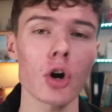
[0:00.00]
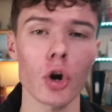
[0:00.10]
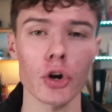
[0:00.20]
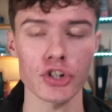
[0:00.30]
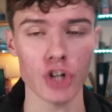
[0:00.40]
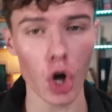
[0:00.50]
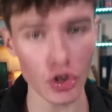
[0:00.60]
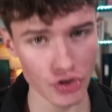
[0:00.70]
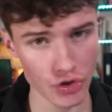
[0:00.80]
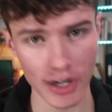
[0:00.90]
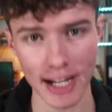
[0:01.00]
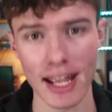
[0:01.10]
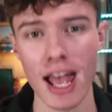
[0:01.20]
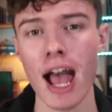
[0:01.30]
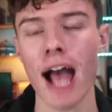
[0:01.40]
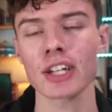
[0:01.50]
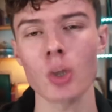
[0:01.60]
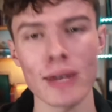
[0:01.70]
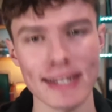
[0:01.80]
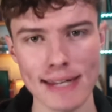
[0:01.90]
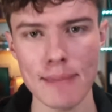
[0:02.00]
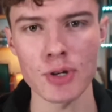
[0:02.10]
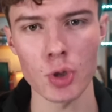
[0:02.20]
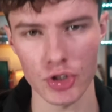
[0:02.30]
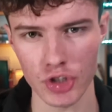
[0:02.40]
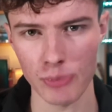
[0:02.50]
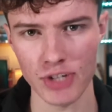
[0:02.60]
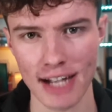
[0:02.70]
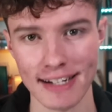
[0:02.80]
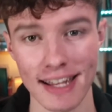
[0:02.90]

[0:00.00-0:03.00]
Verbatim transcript: hours concentrating and going deep into a subject,